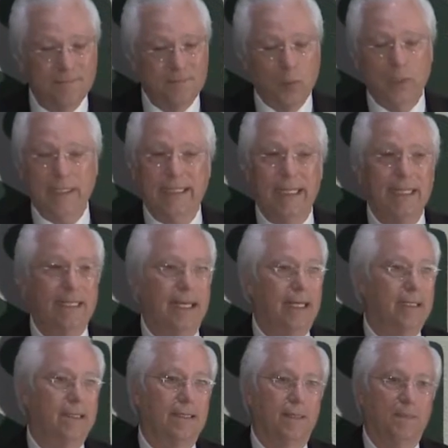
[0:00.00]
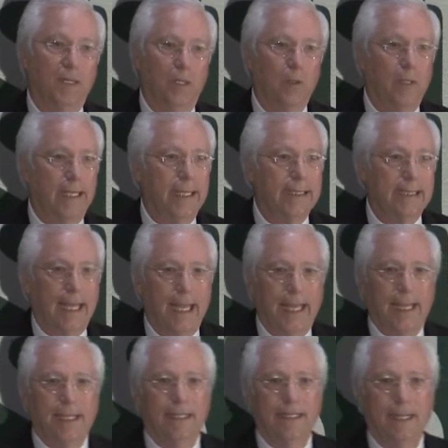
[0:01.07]
14,000 employees,
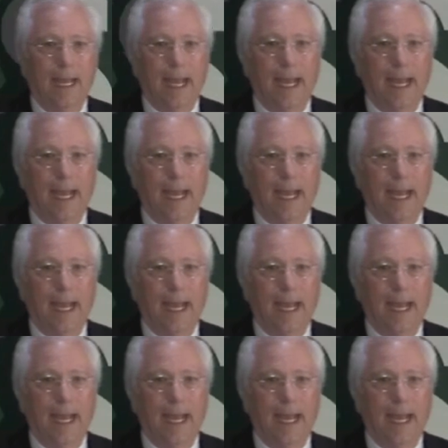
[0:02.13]
and